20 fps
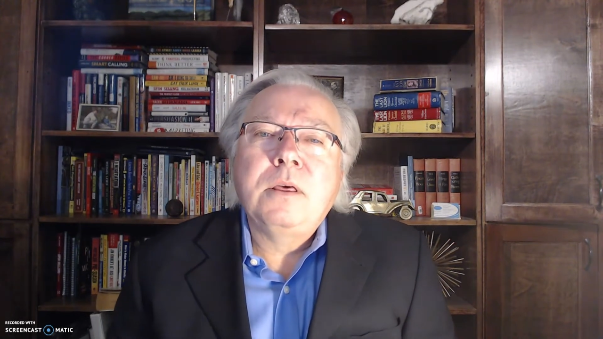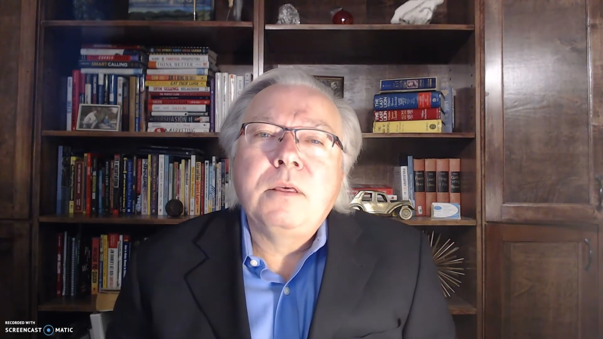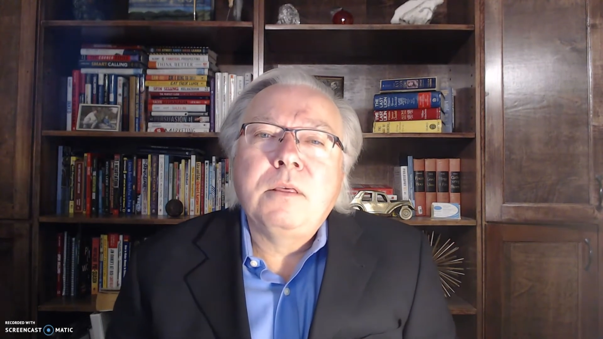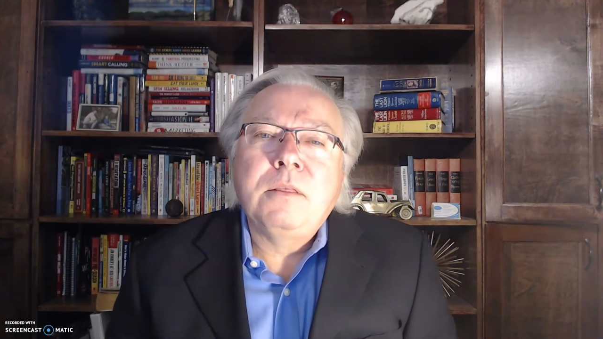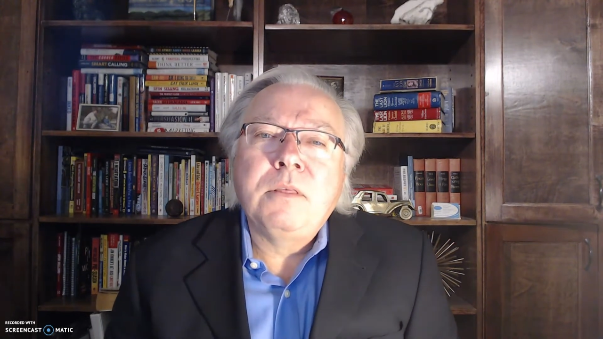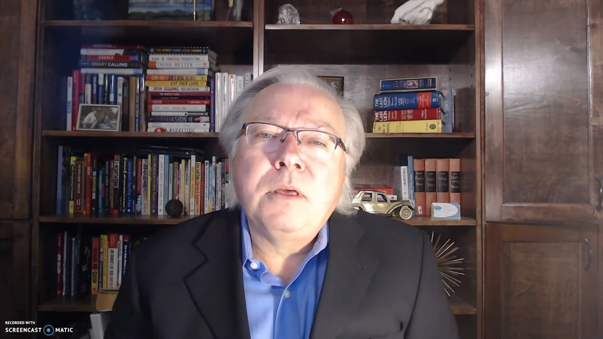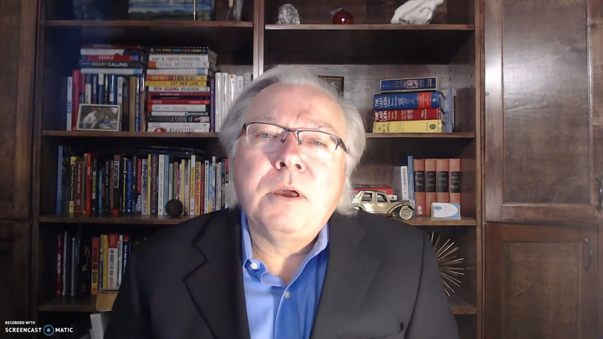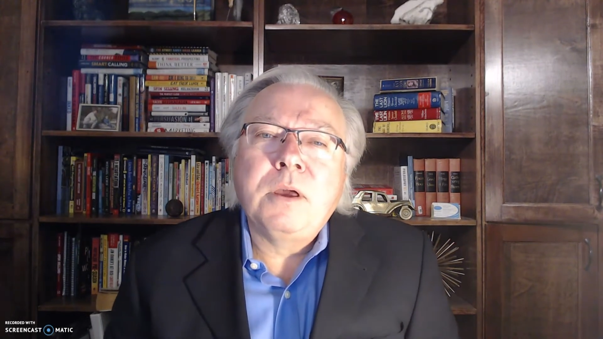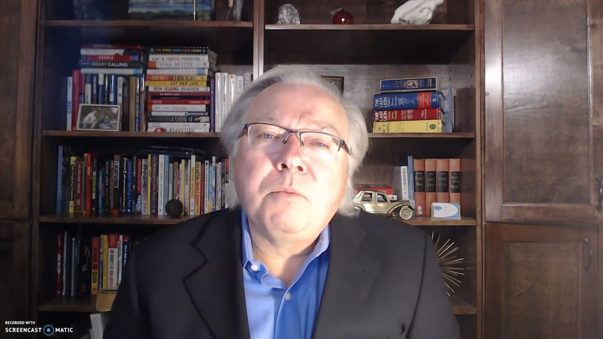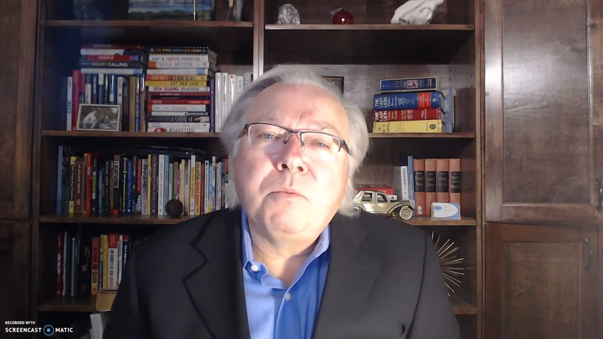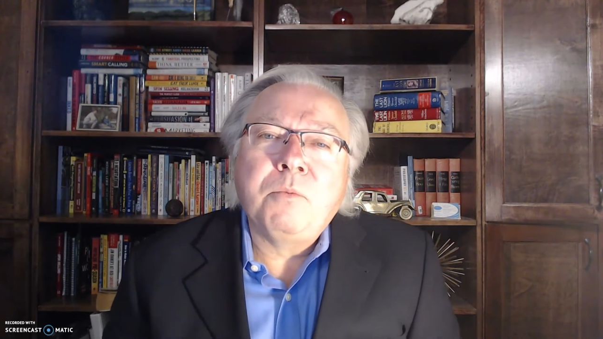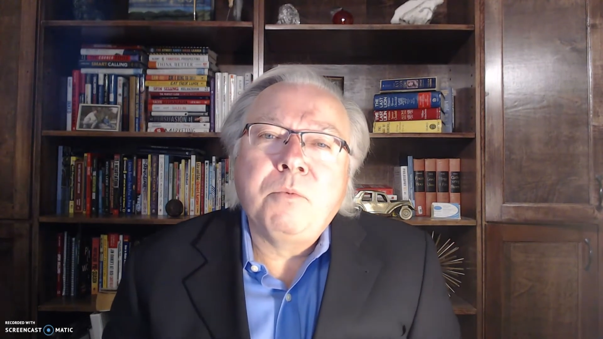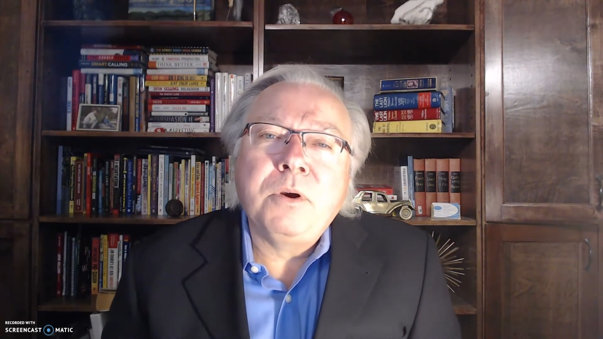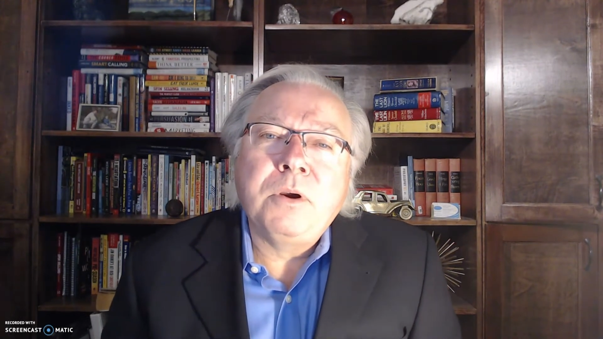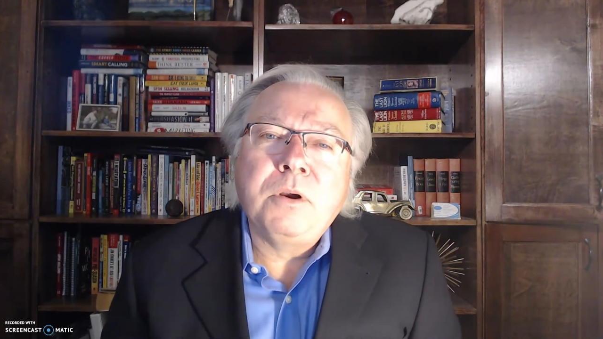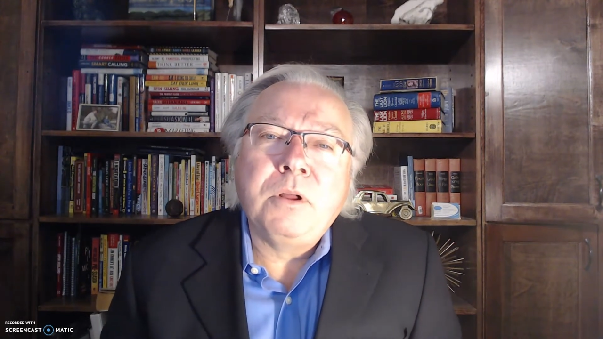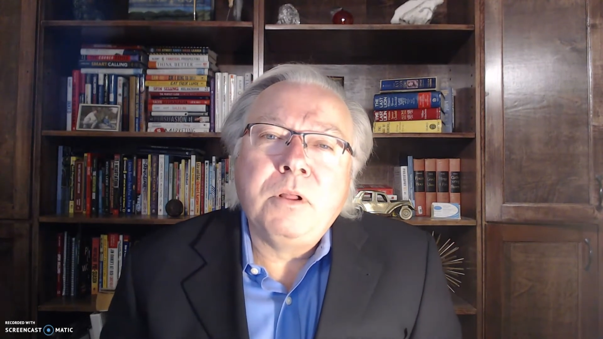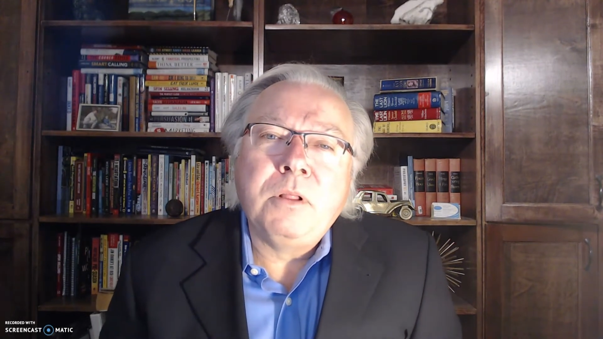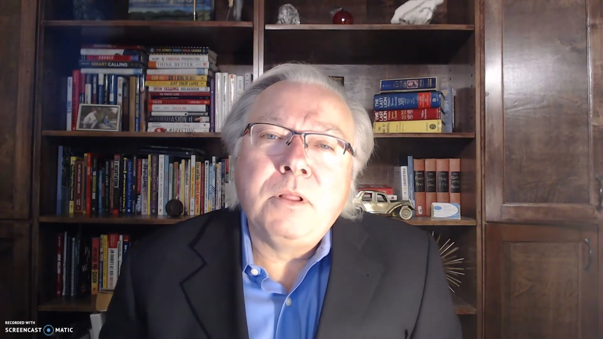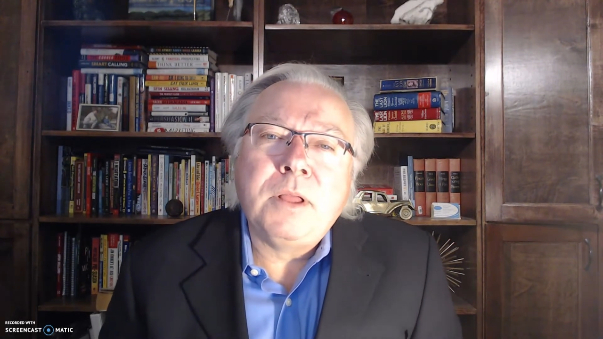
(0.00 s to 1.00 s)
that
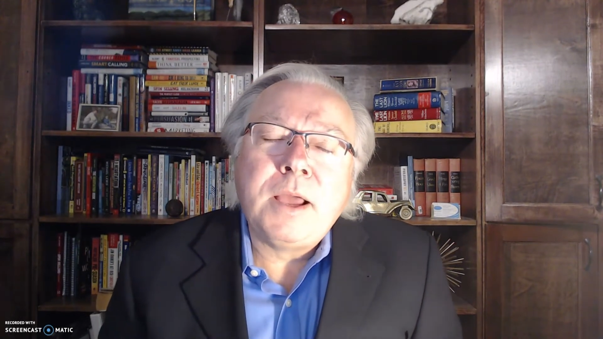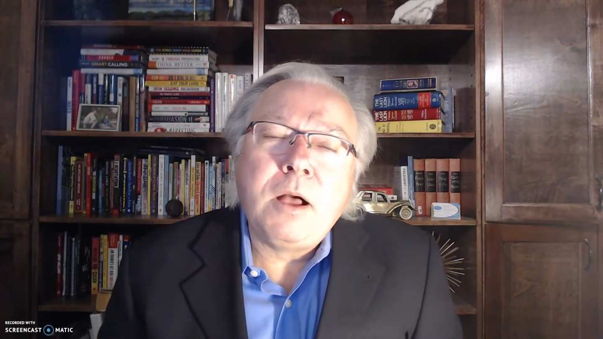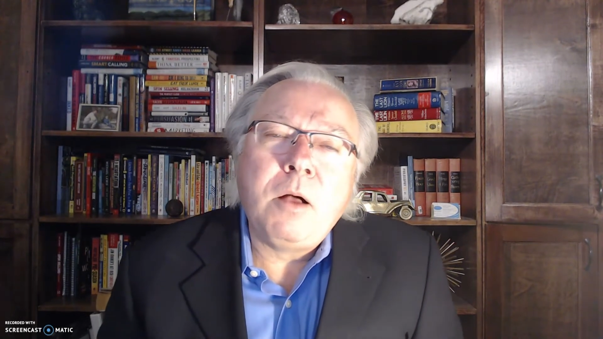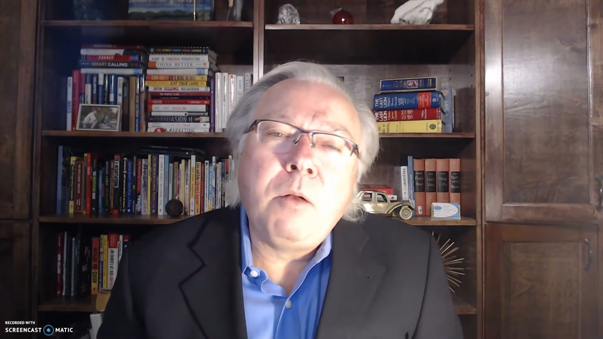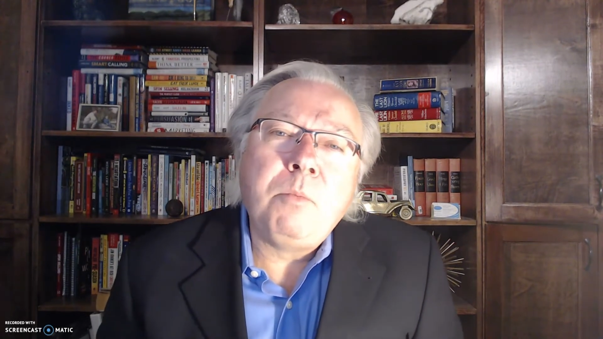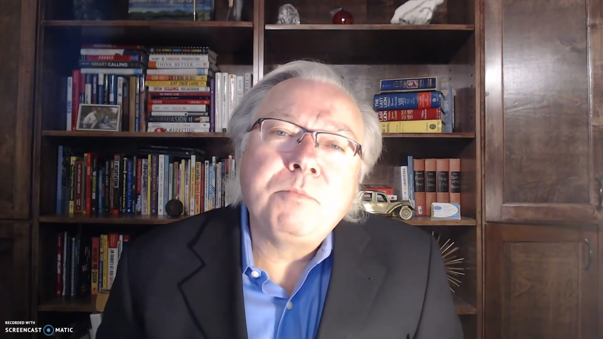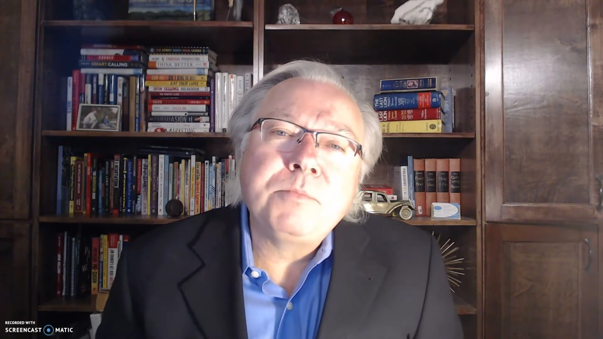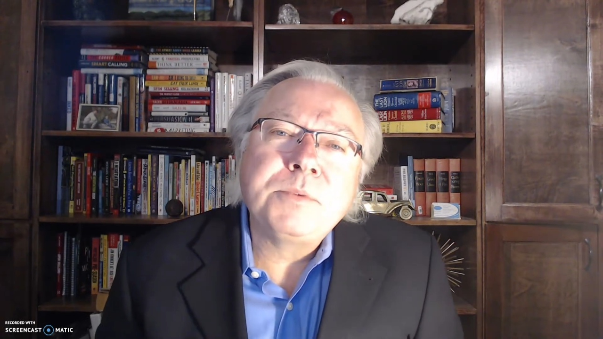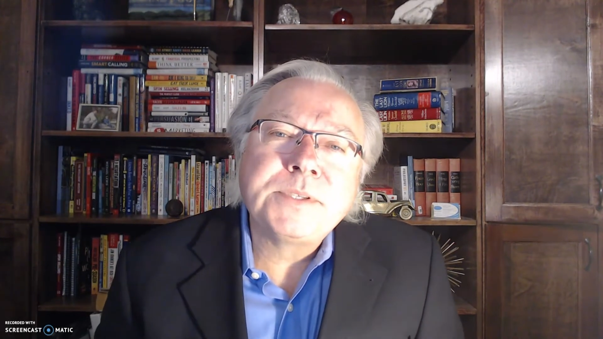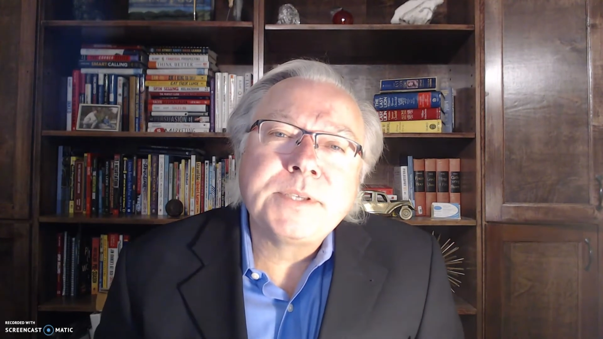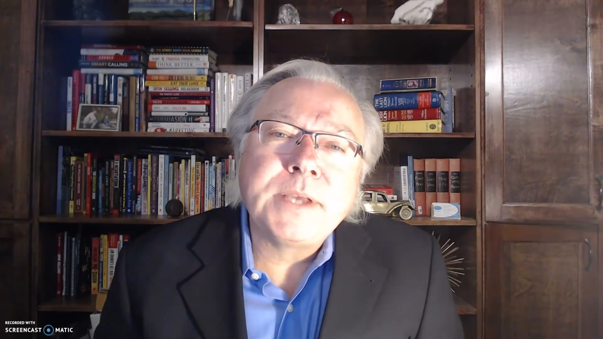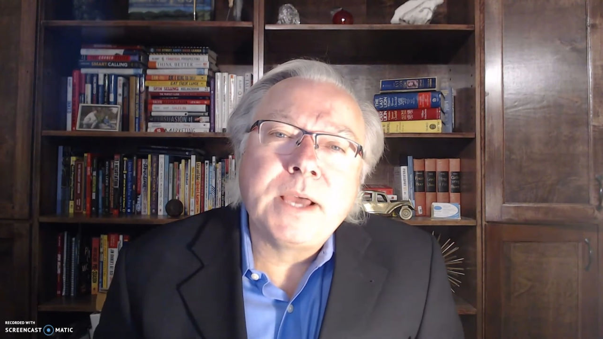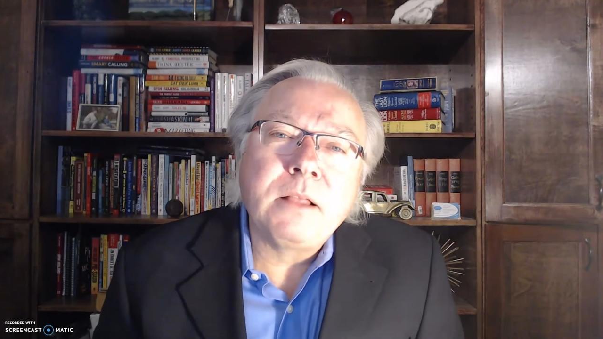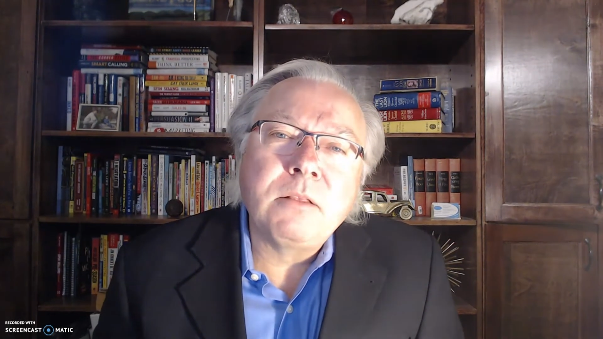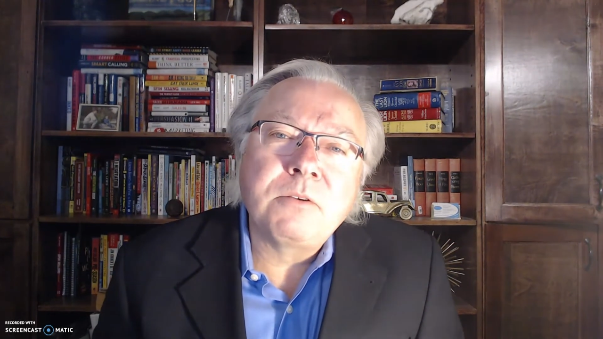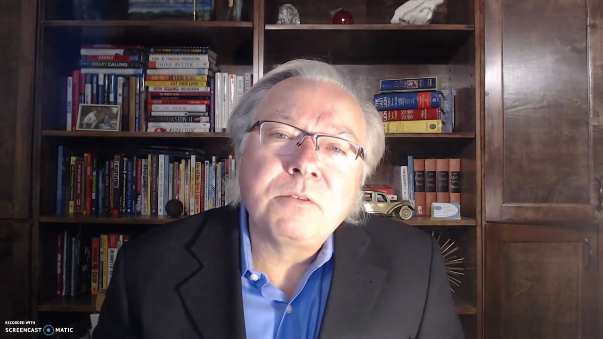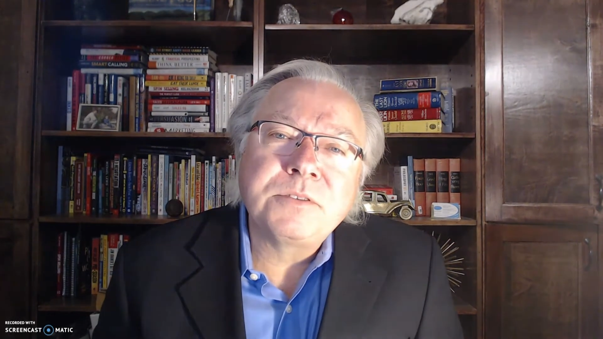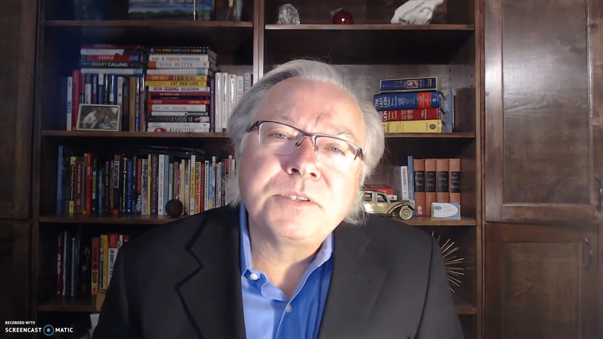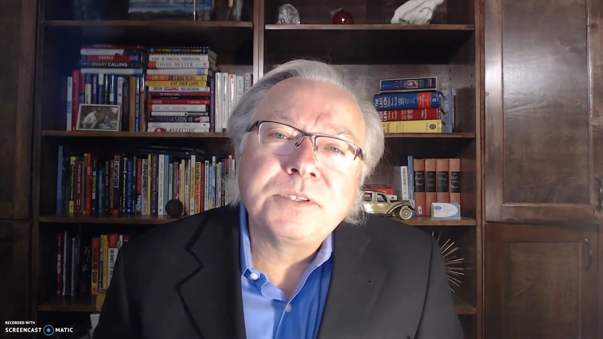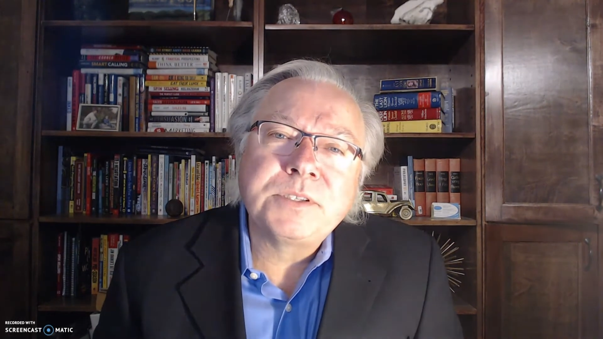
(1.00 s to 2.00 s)
will help
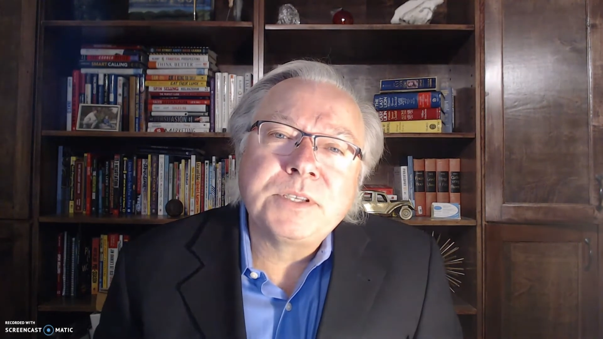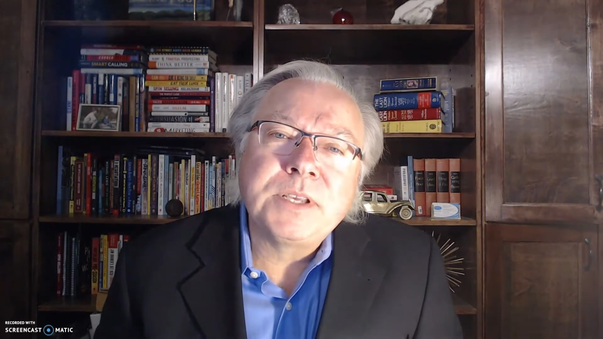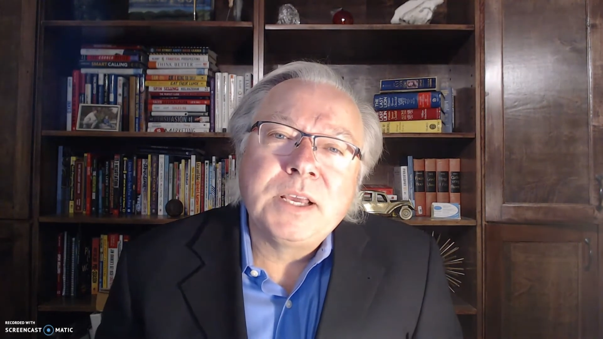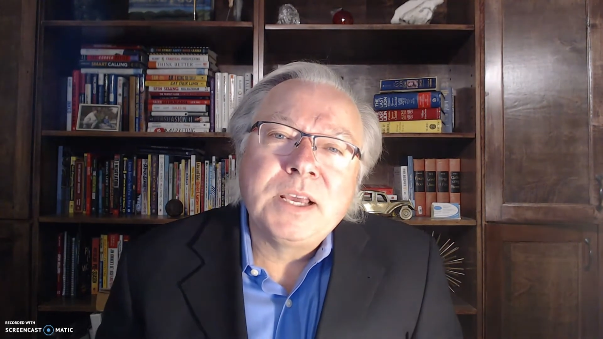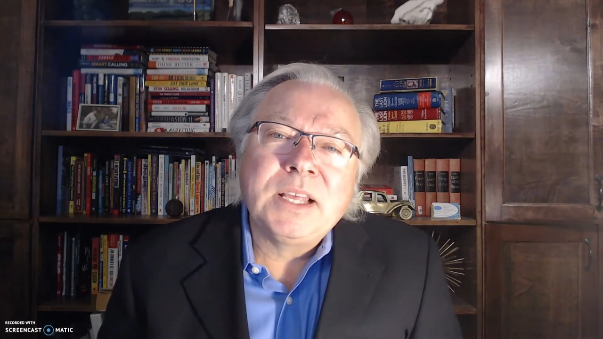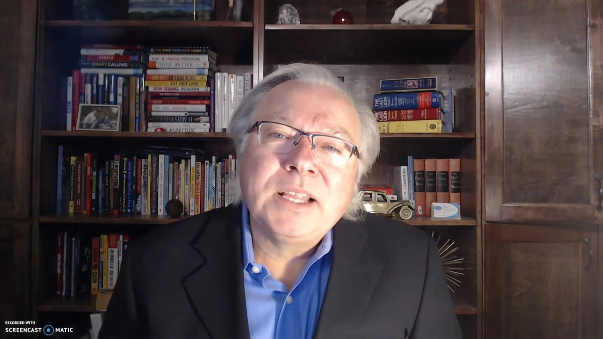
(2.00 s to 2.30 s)
sellers